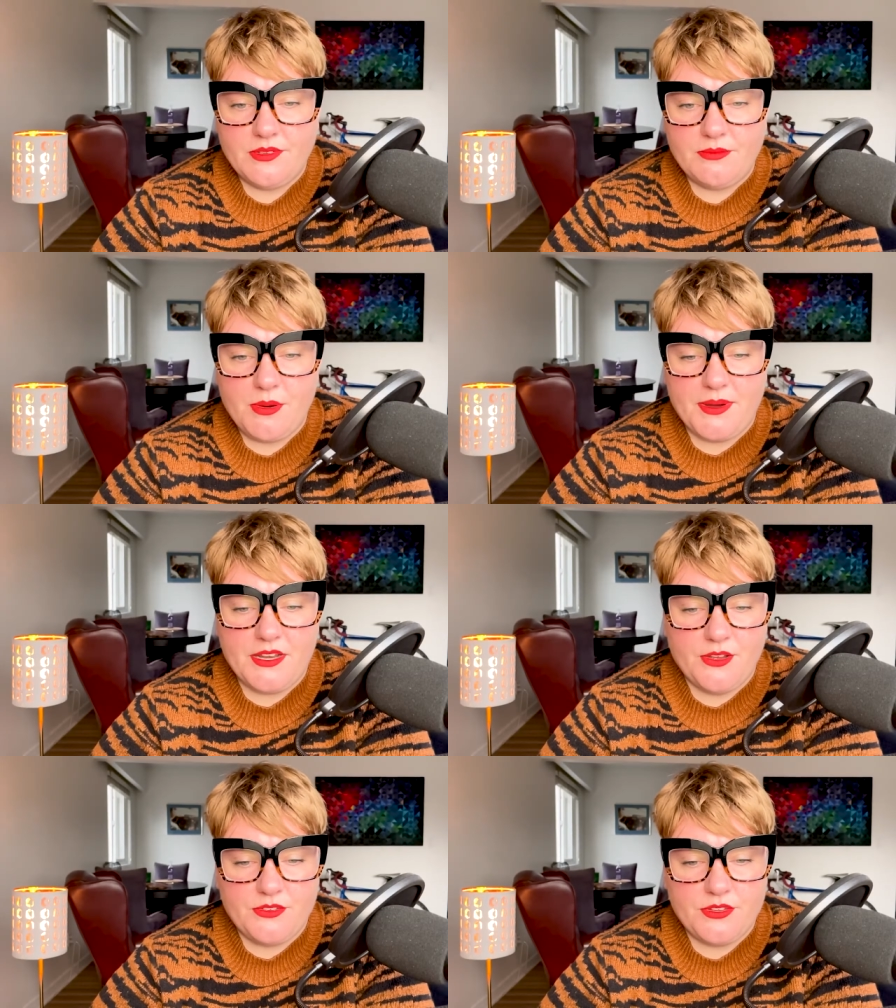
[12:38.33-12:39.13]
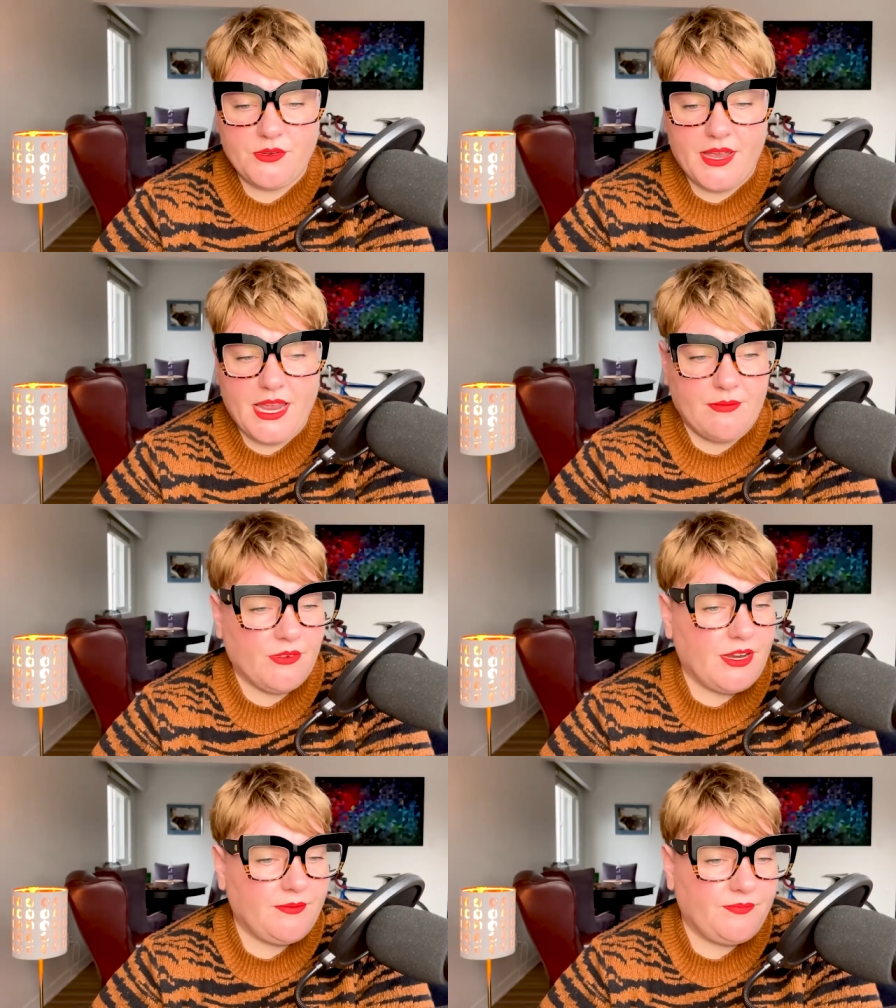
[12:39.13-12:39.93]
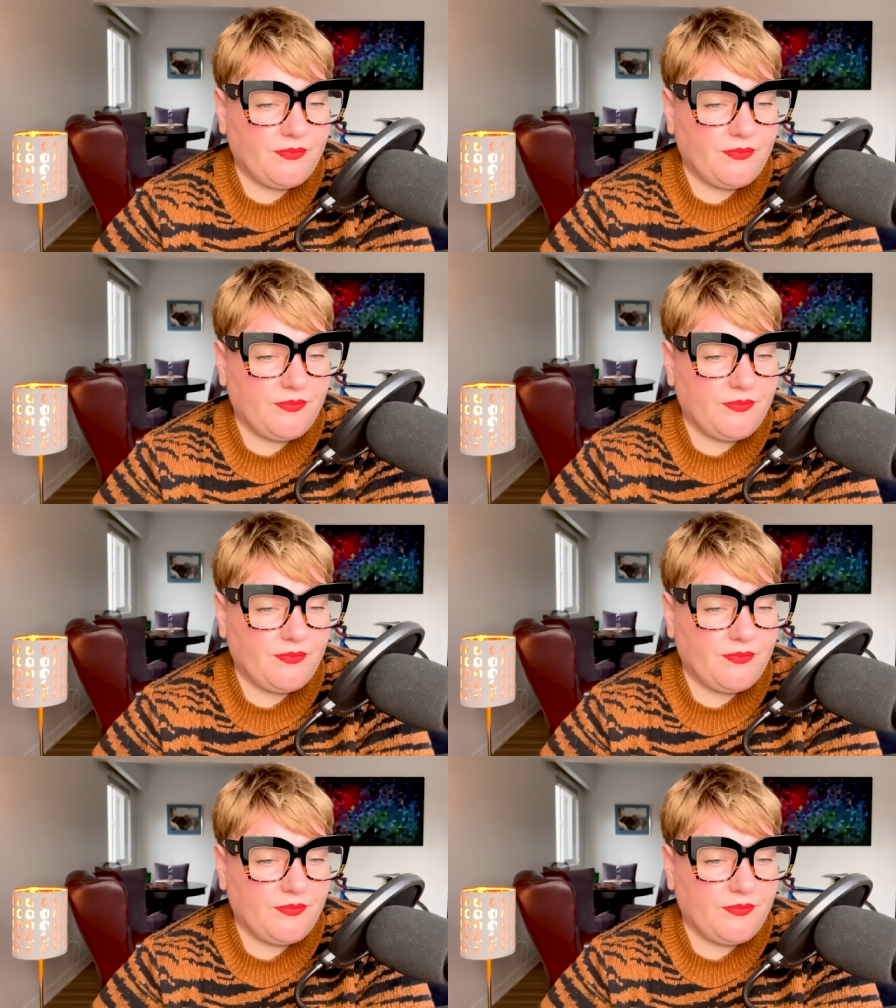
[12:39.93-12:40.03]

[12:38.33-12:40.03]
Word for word: Probably it knows who I am, right?